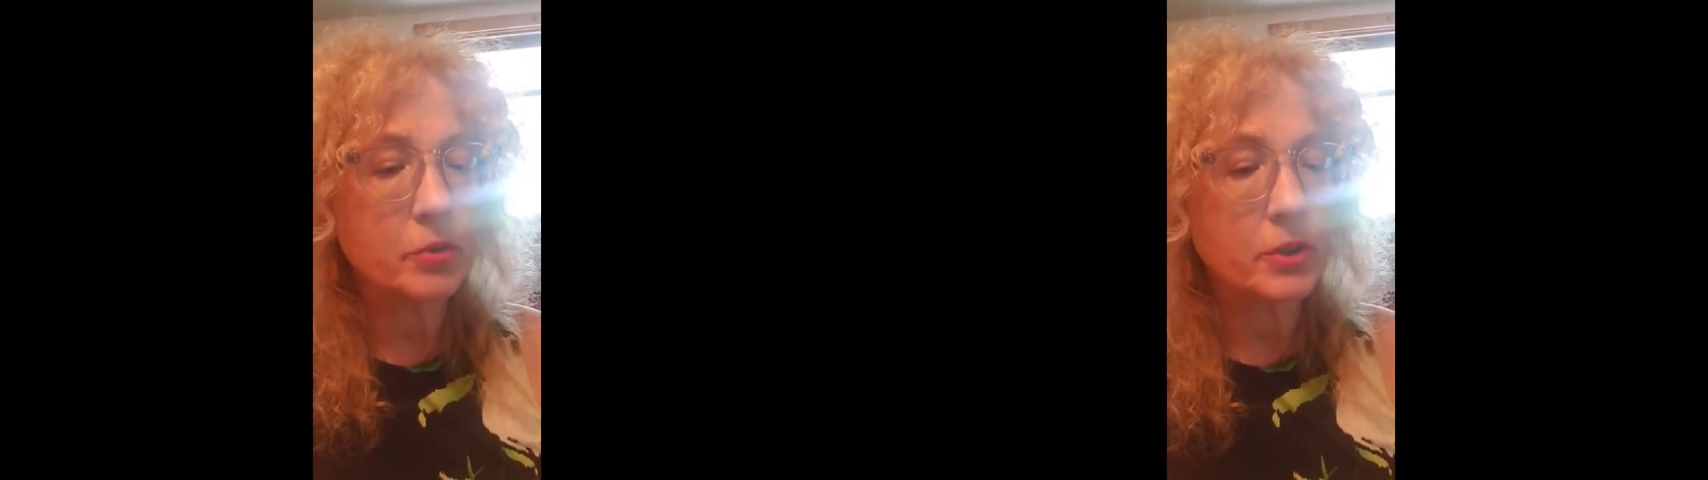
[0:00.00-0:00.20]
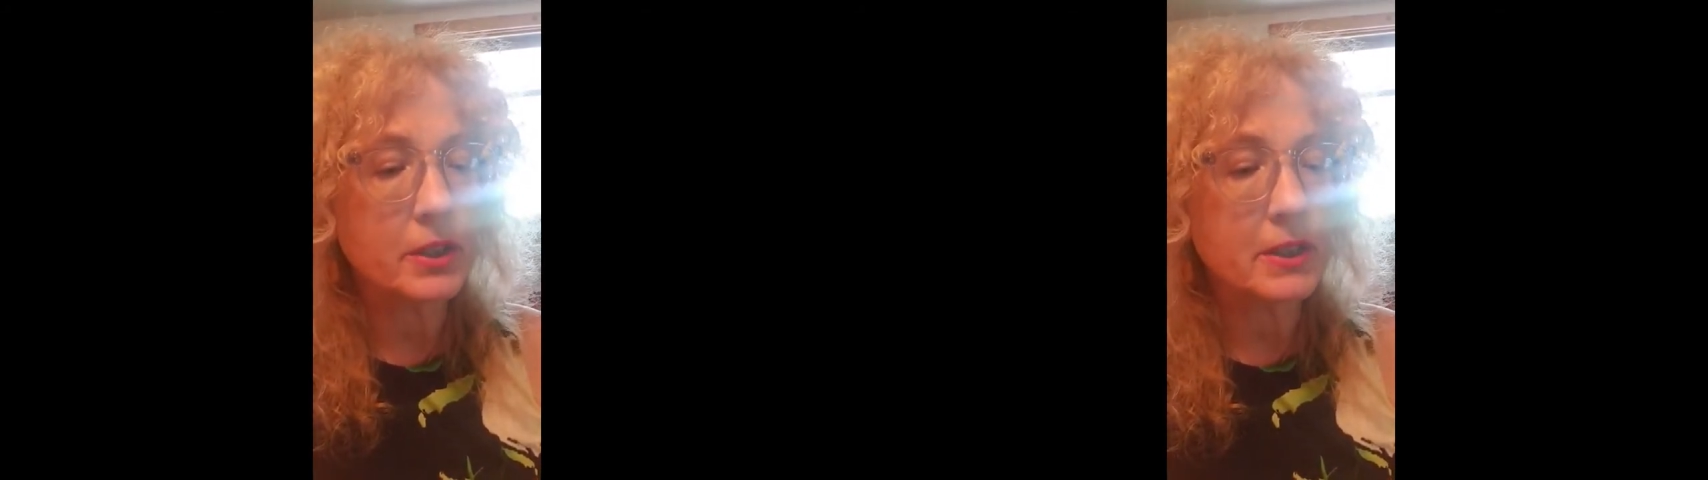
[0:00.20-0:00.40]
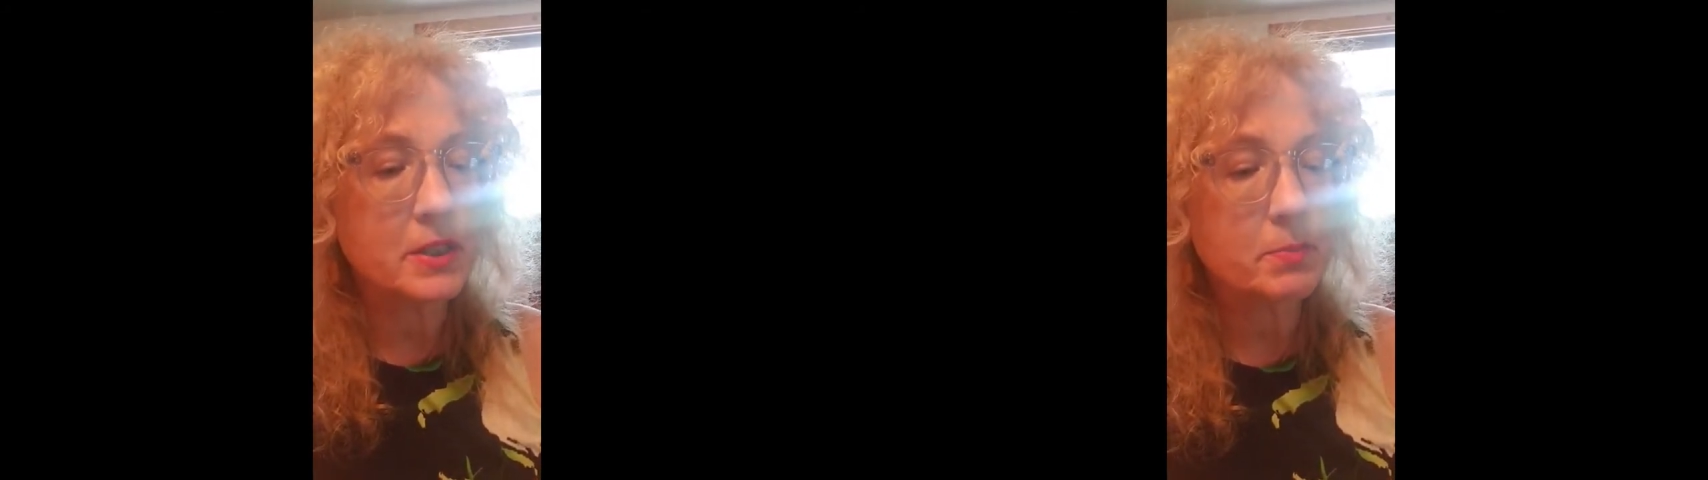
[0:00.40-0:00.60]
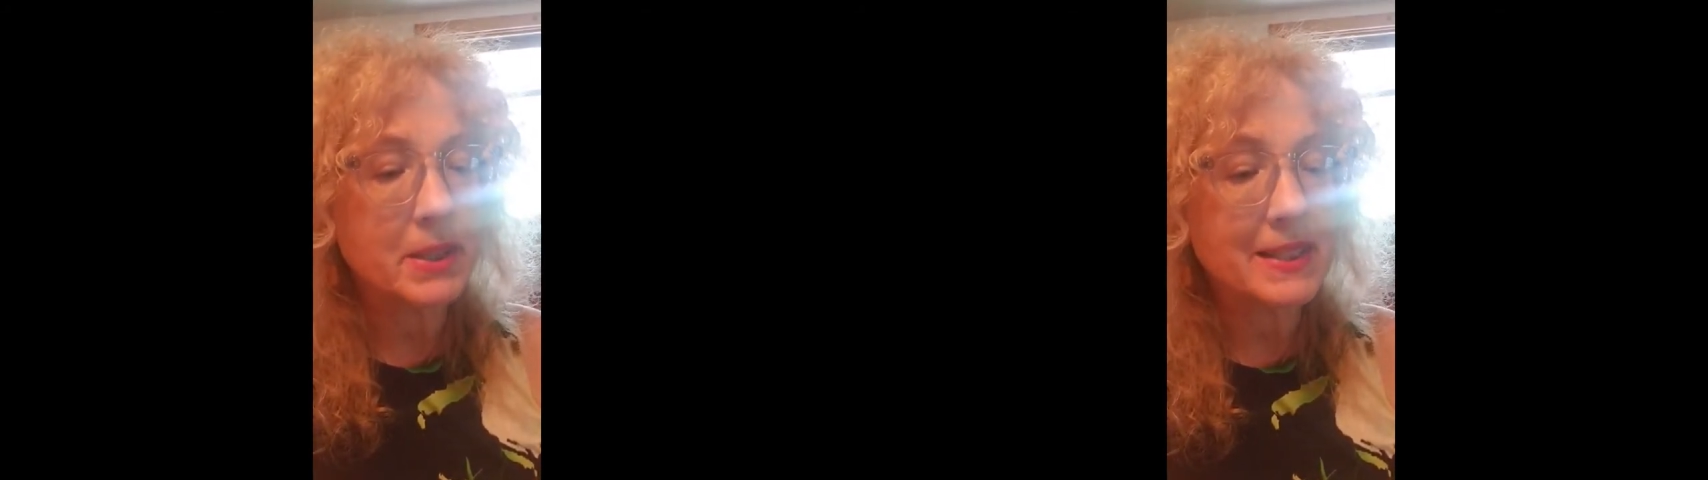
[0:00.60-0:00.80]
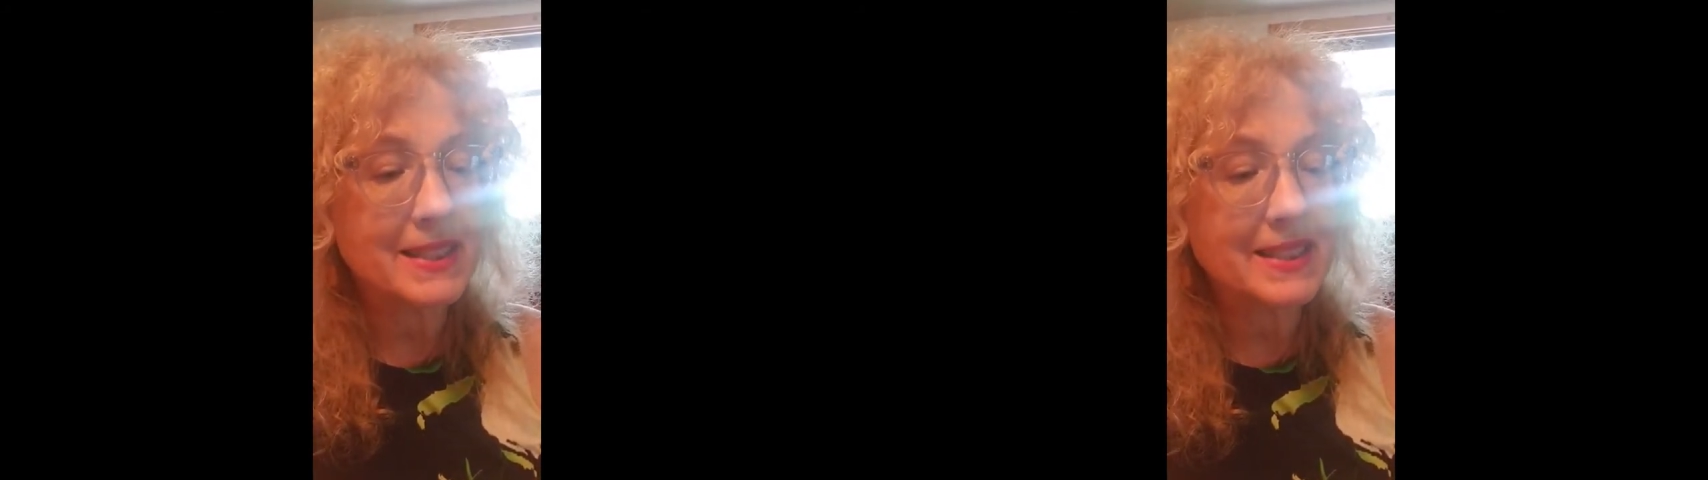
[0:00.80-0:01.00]
for it
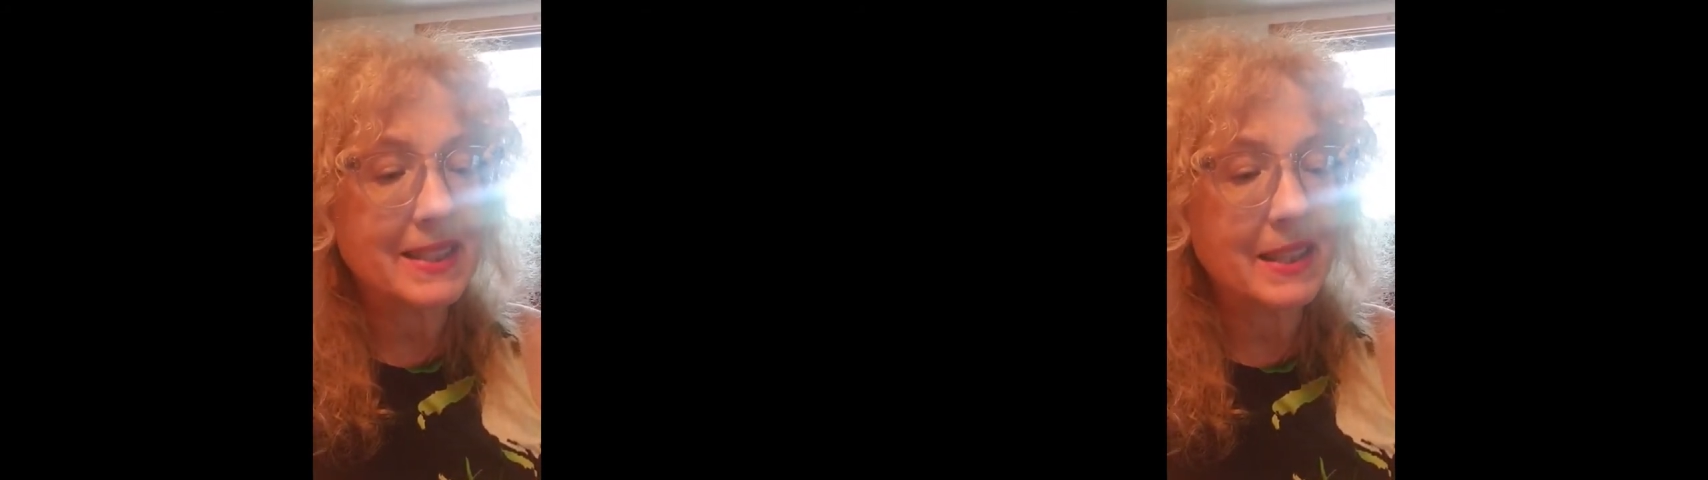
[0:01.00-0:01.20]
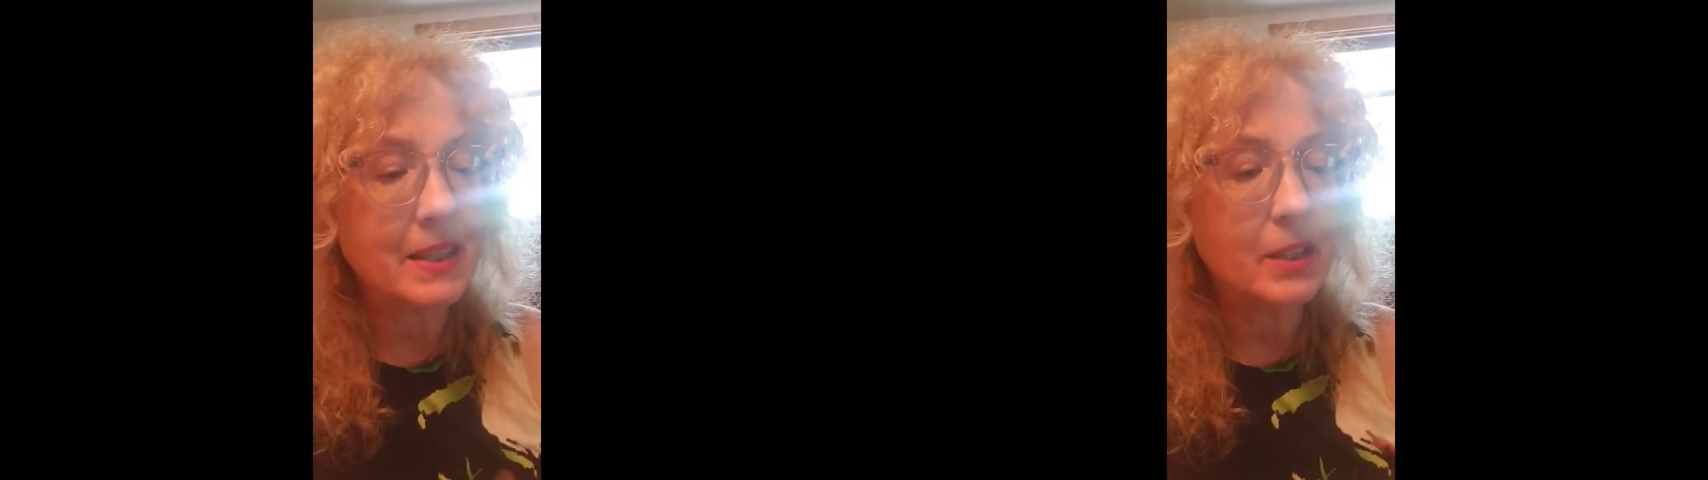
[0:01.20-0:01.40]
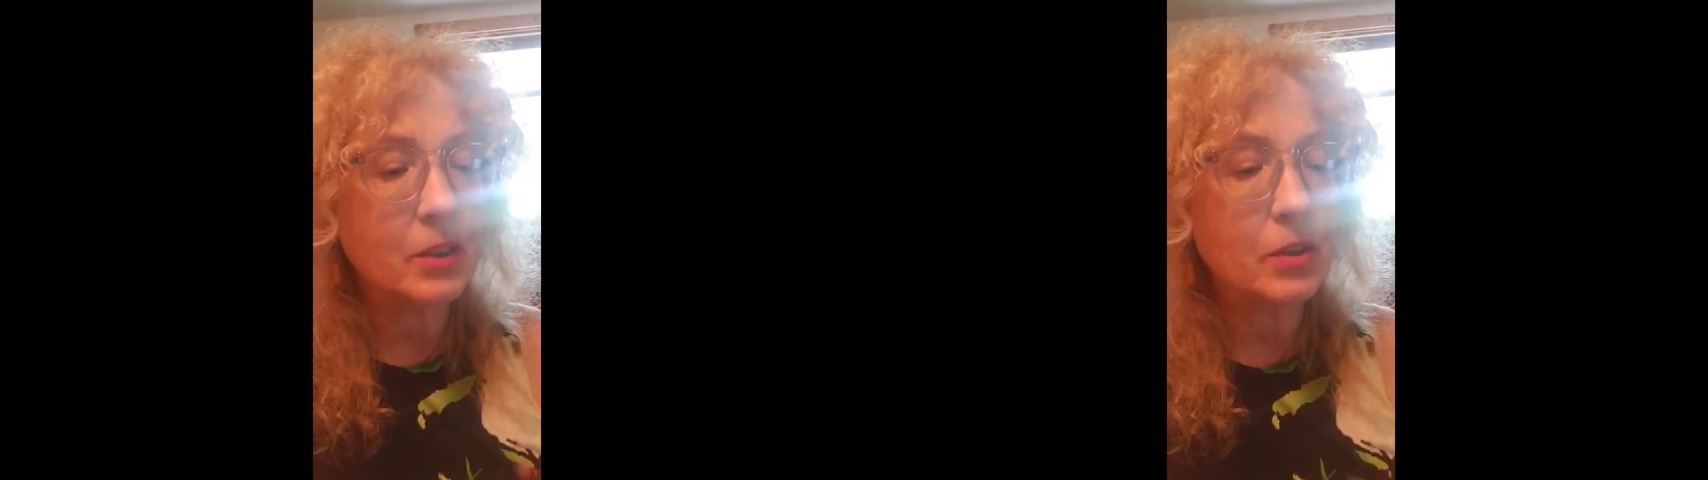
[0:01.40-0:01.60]
expresses the